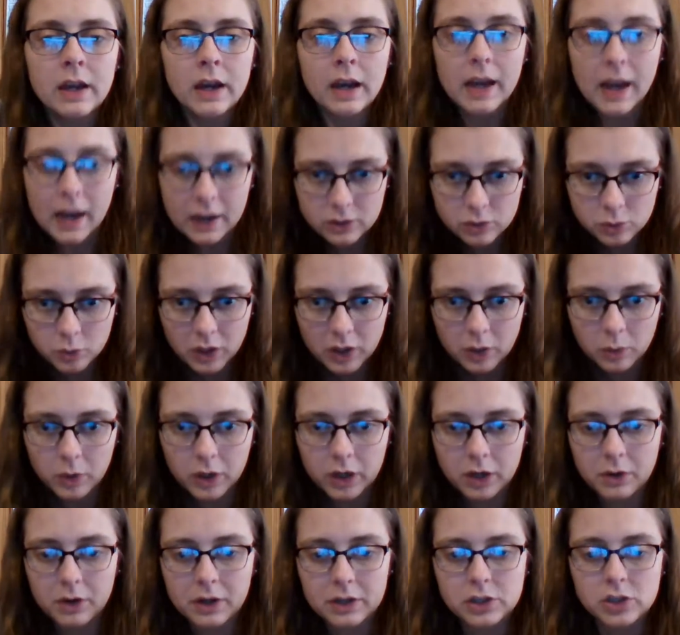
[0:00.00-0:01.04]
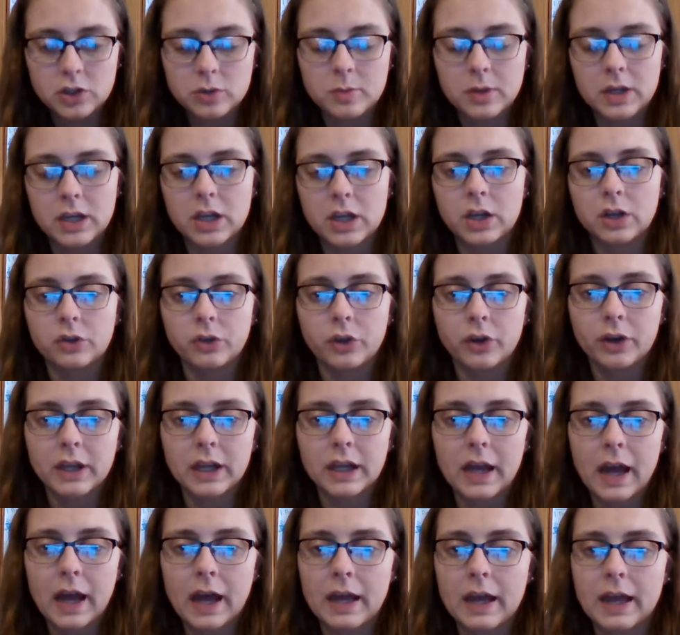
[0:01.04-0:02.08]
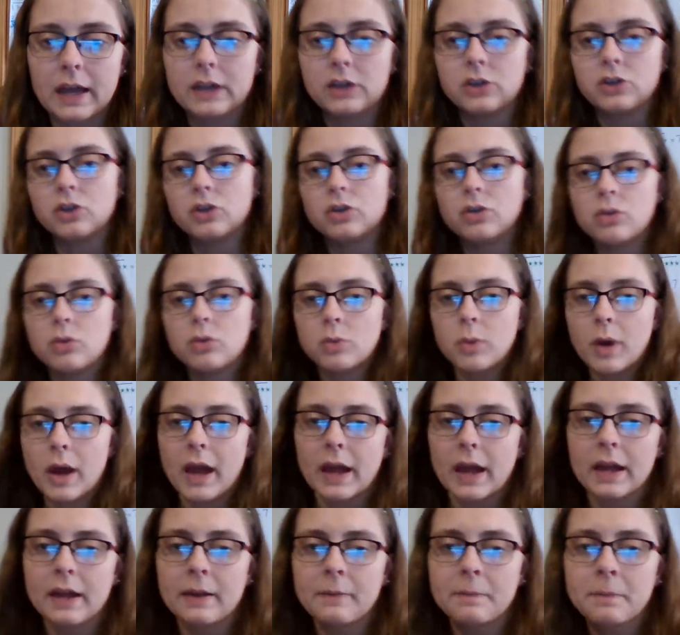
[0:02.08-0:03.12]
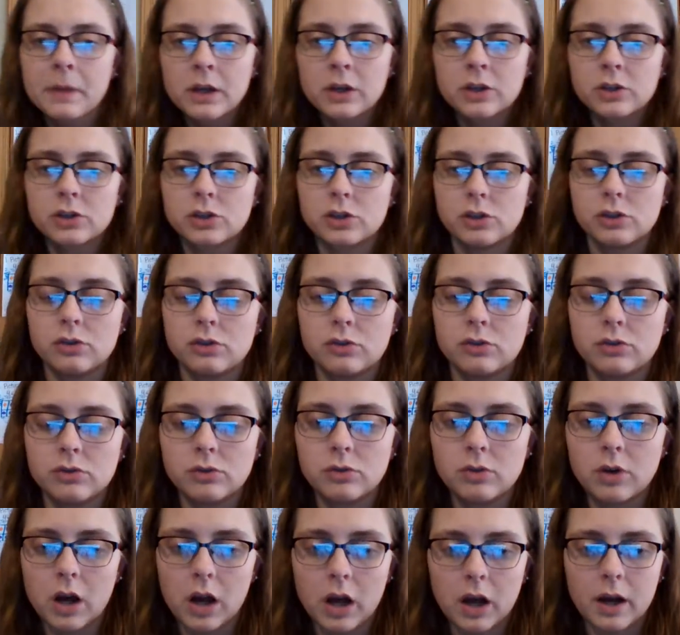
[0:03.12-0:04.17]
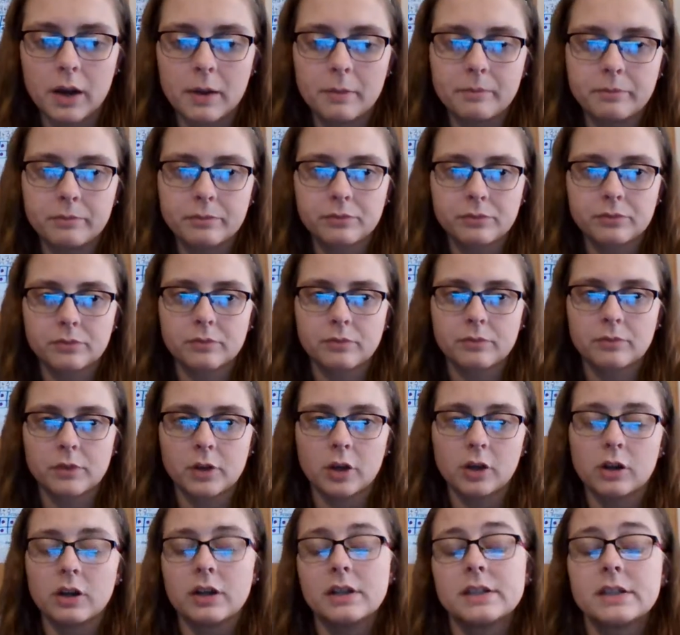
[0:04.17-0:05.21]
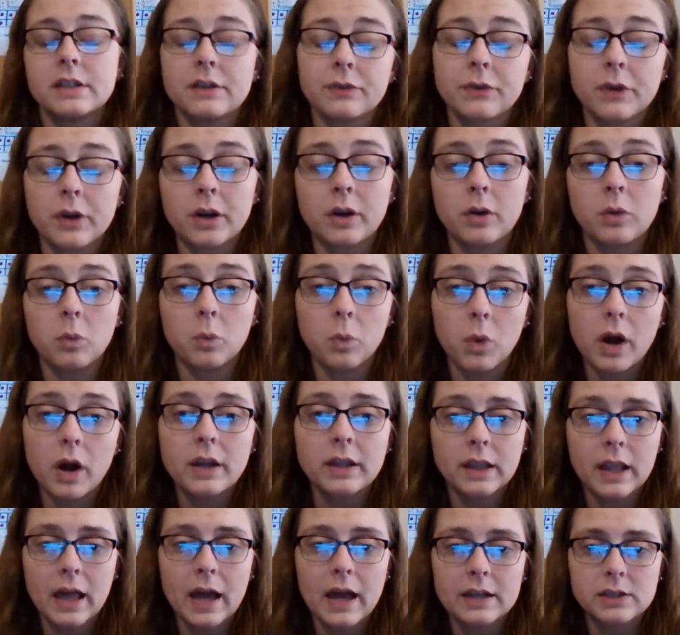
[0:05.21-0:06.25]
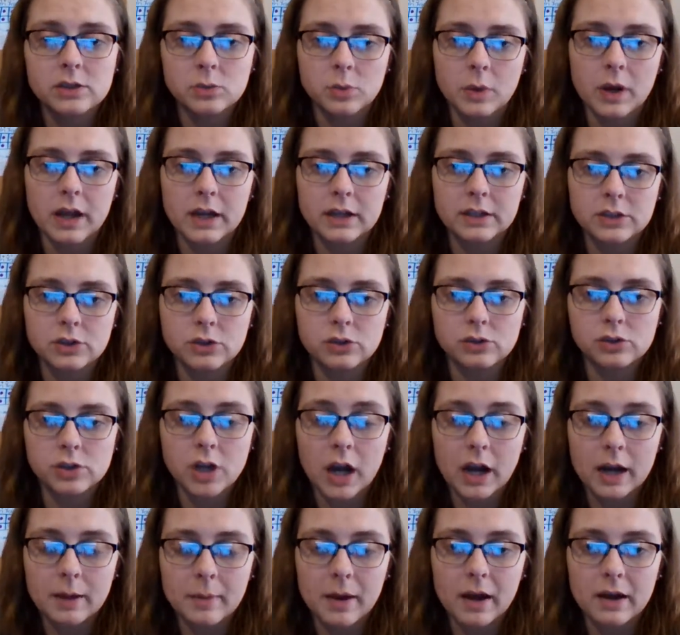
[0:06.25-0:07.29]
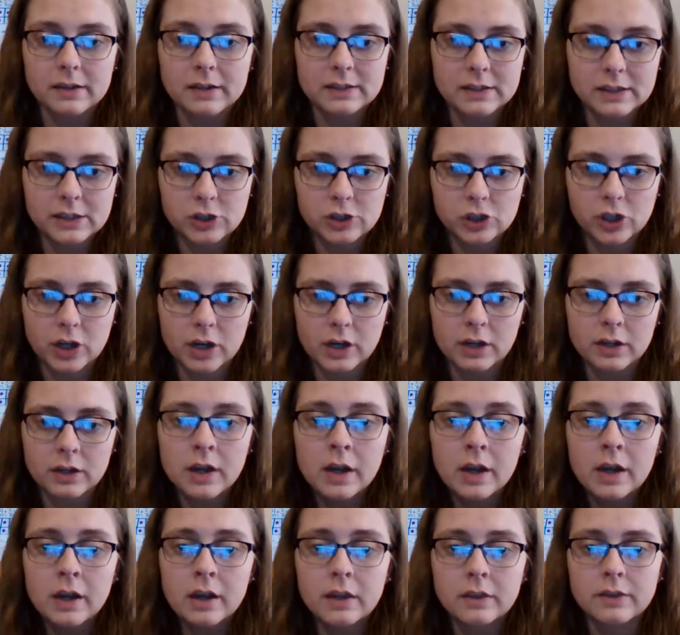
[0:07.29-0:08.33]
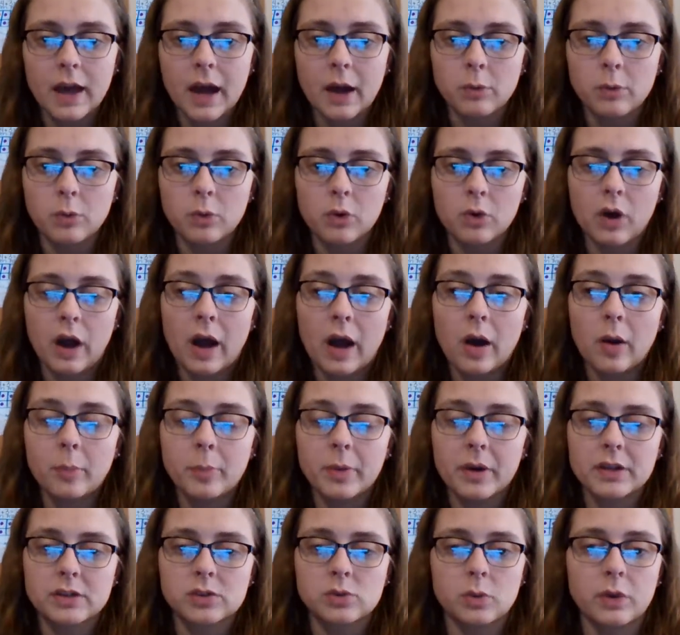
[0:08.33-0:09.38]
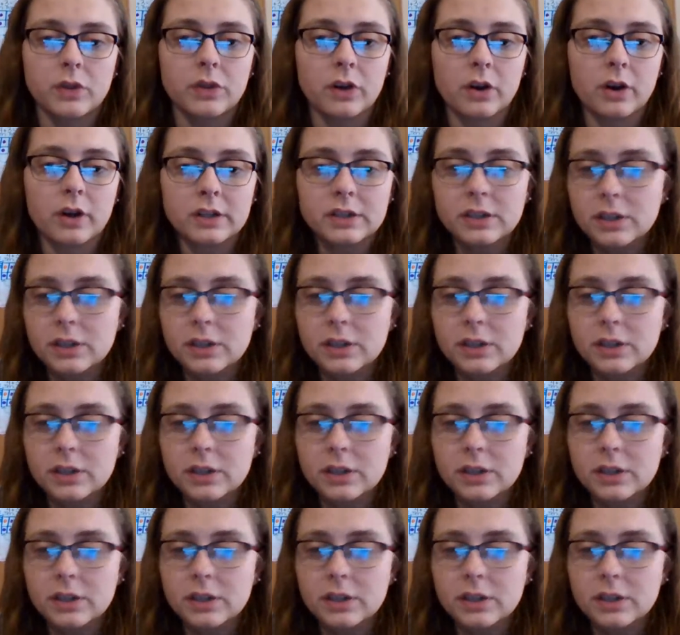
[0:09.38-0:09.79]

Next week, we're going to be looking at a new way to, or a different, one last way to talk about addition that will help us with our